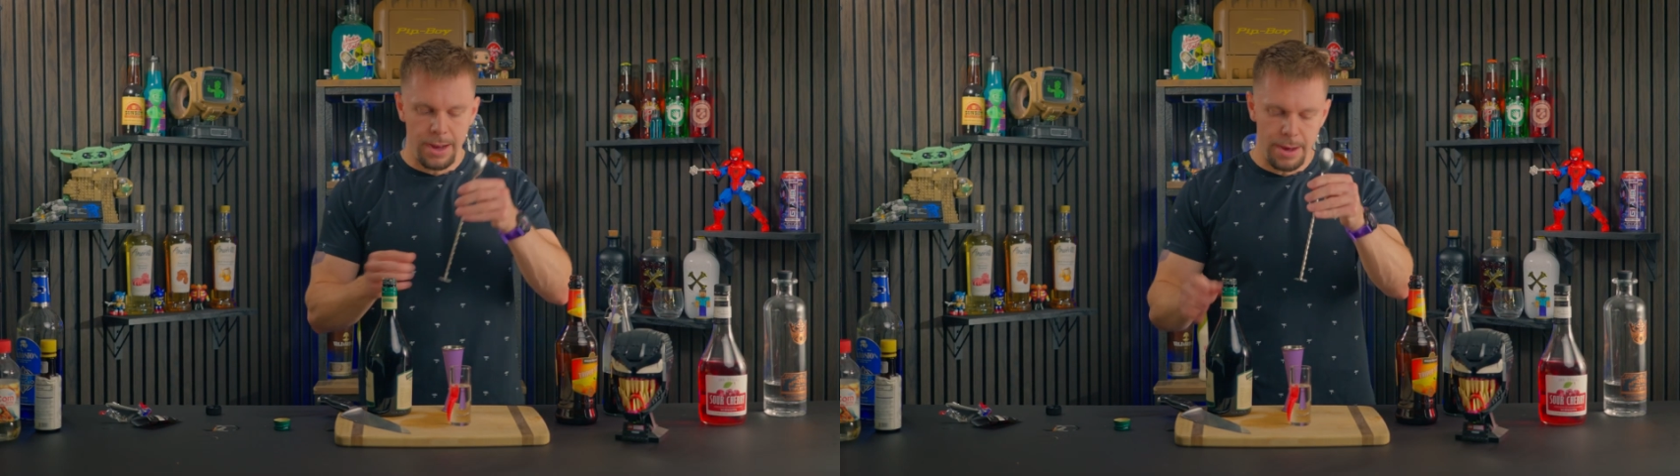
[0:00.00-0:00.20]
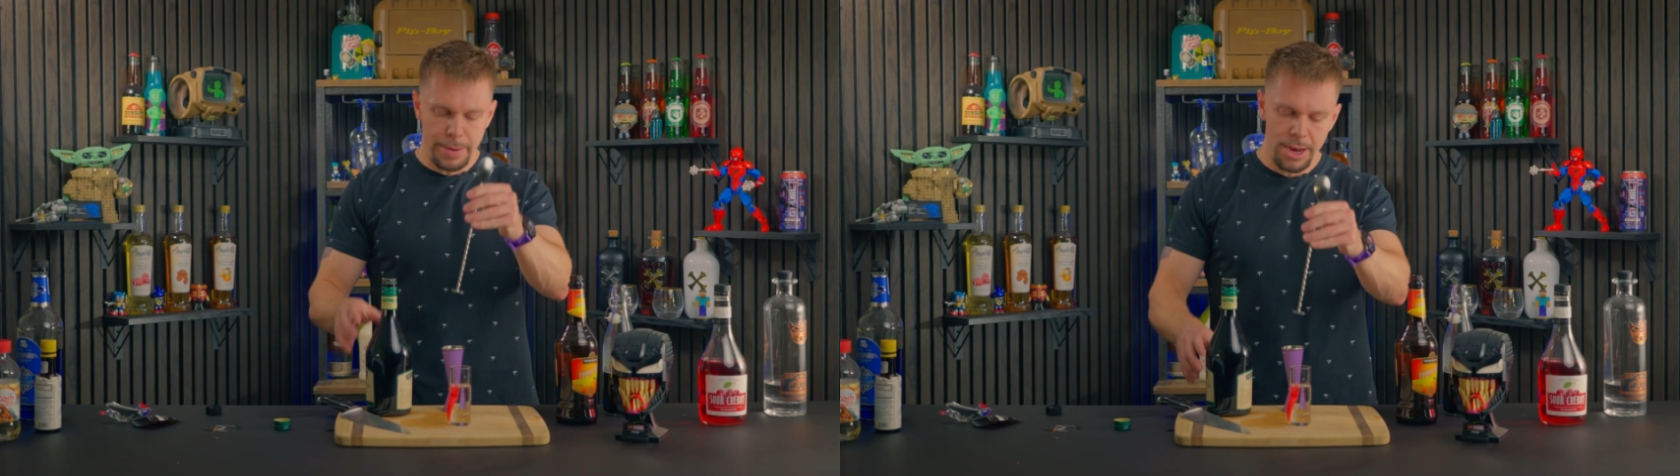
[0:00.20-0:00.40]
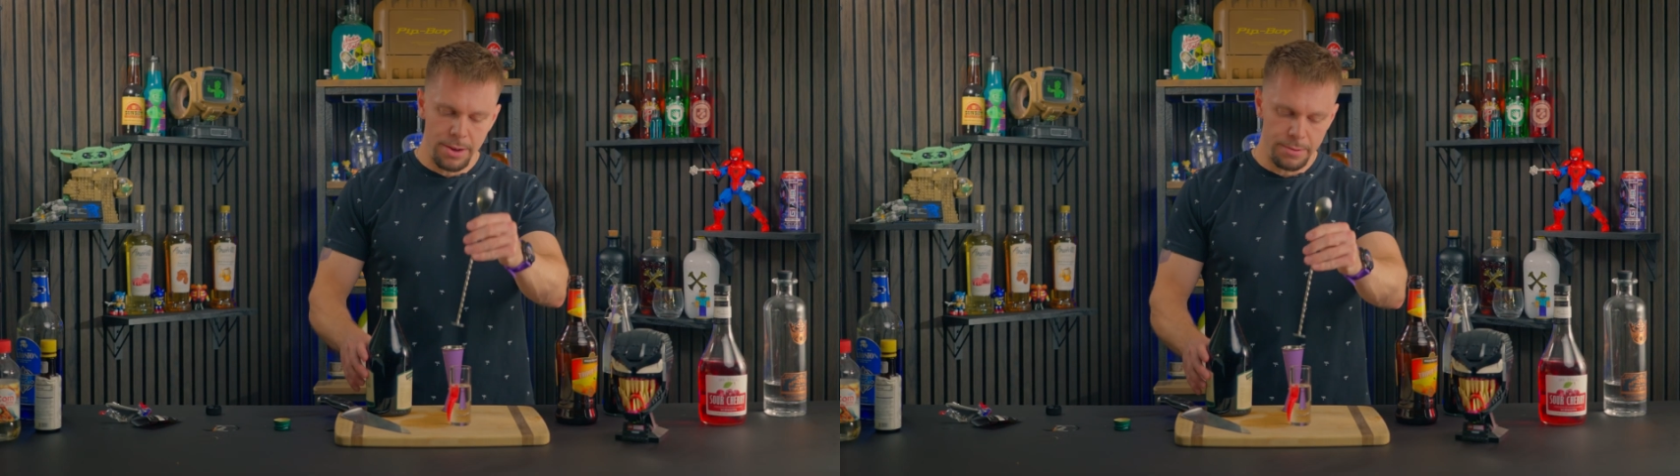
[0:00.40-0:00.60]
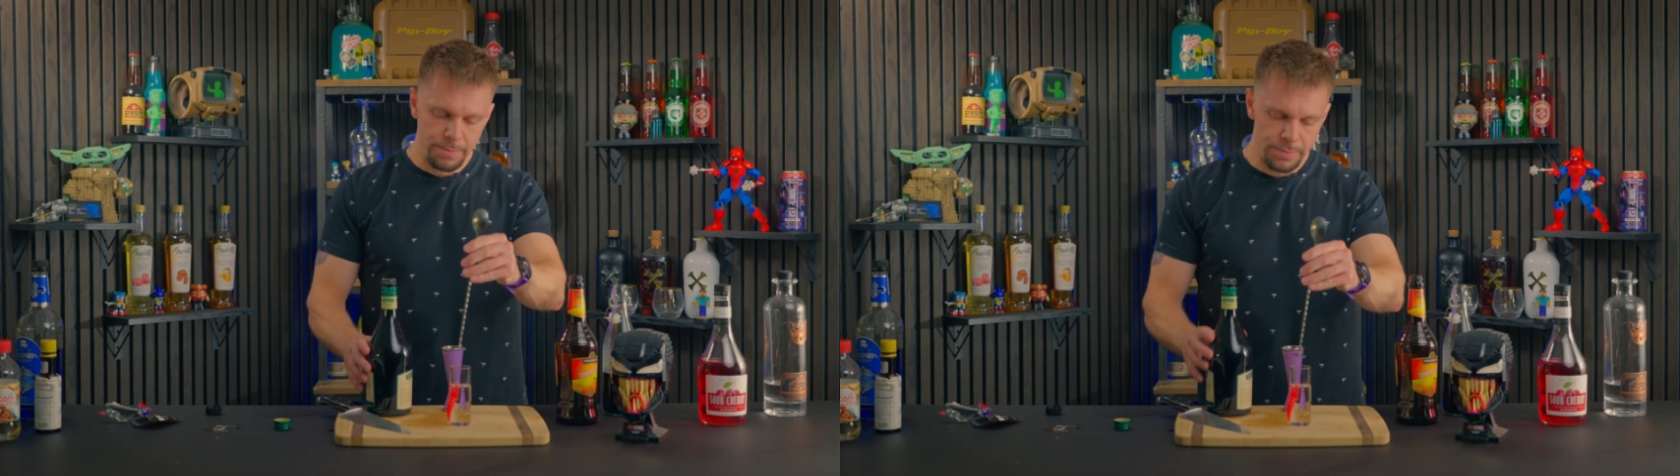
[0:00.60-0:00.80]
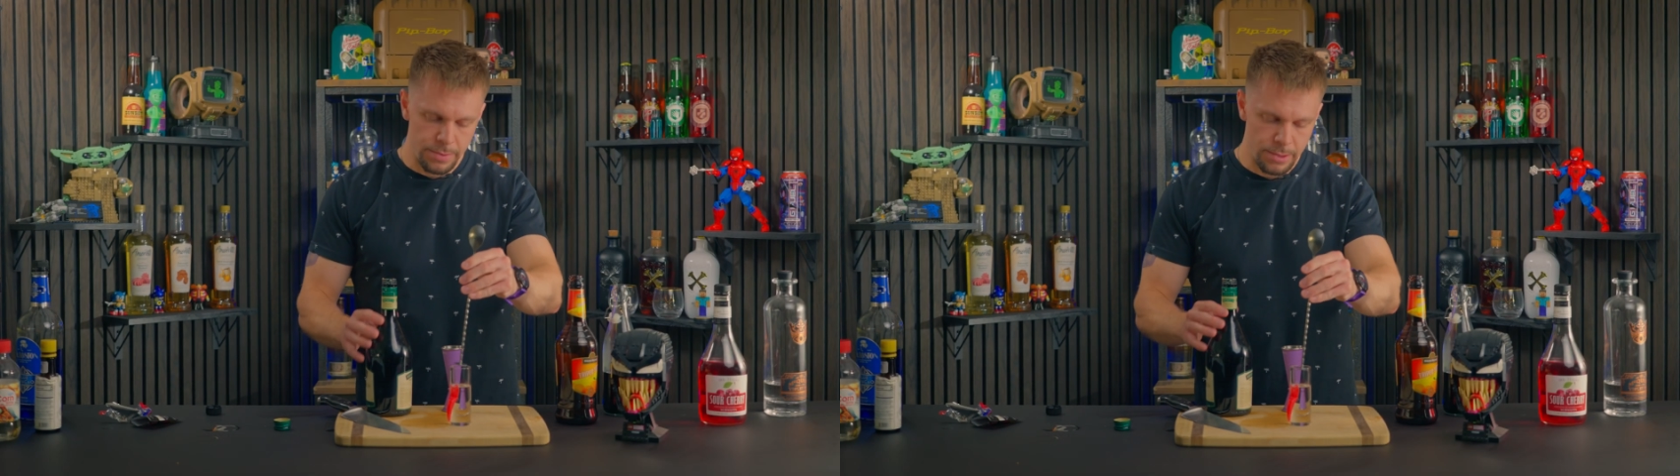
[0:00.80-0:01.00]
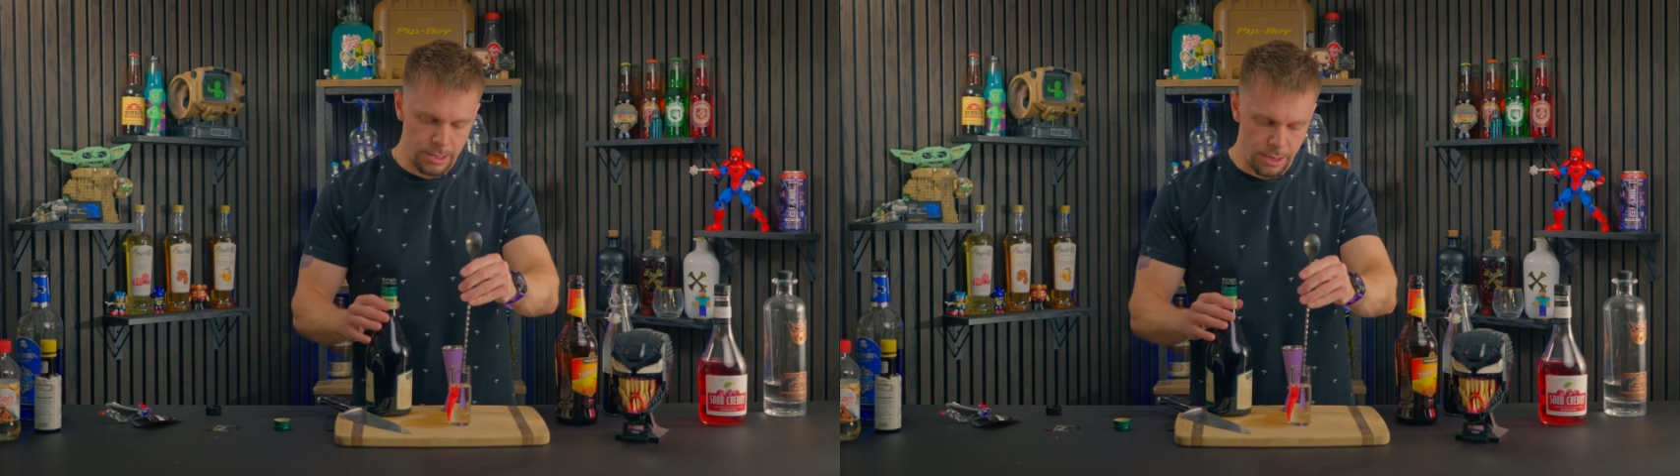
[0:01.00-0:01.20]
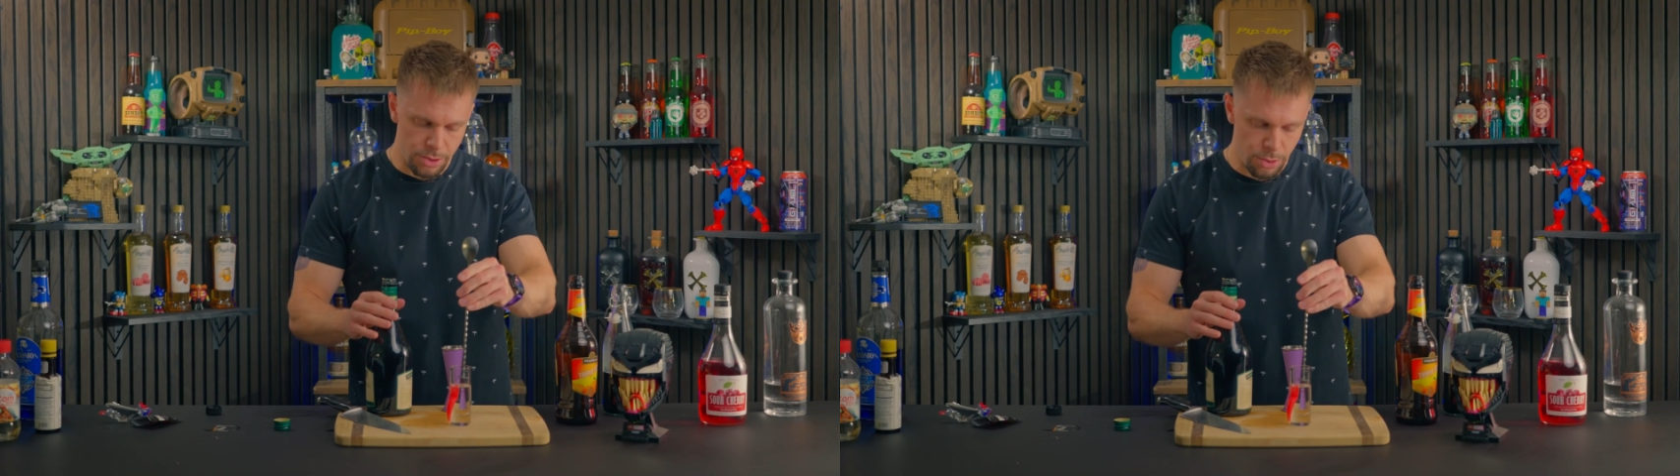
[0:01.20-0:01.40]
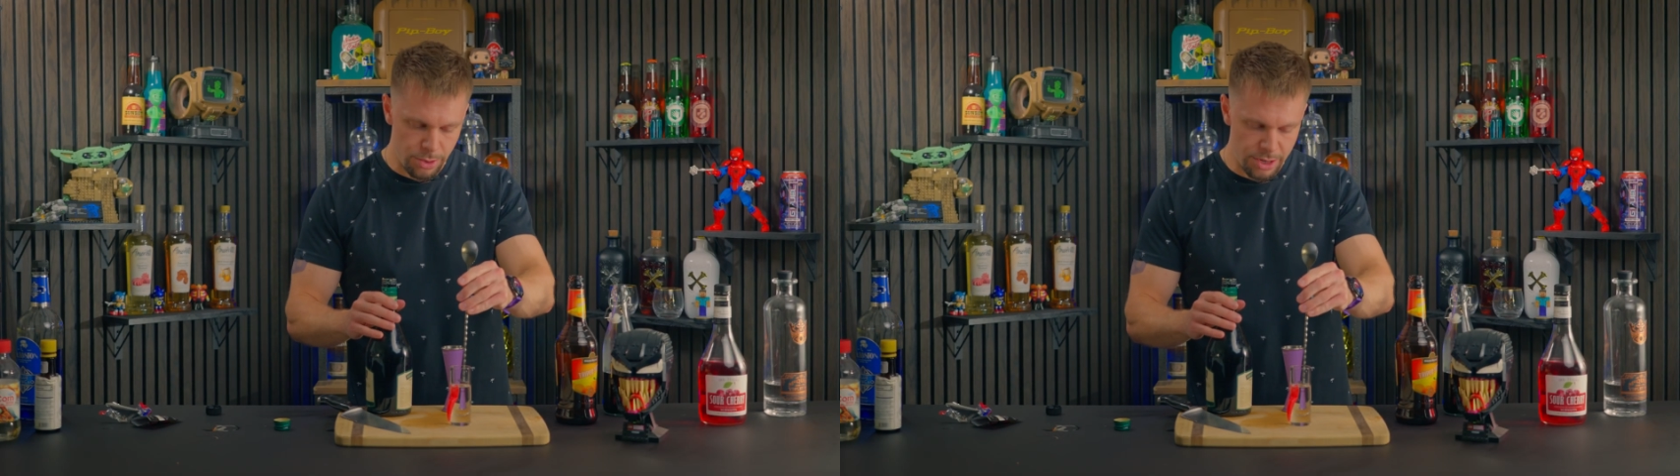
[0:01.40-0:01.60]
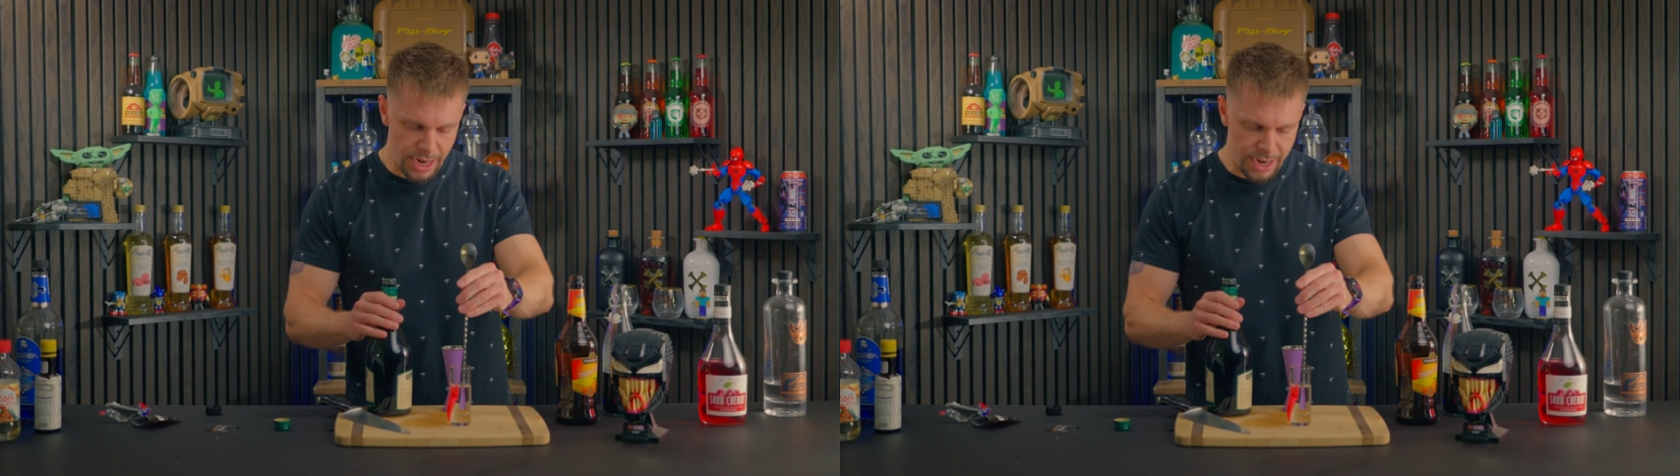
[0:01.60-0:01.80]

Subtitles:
about 1/4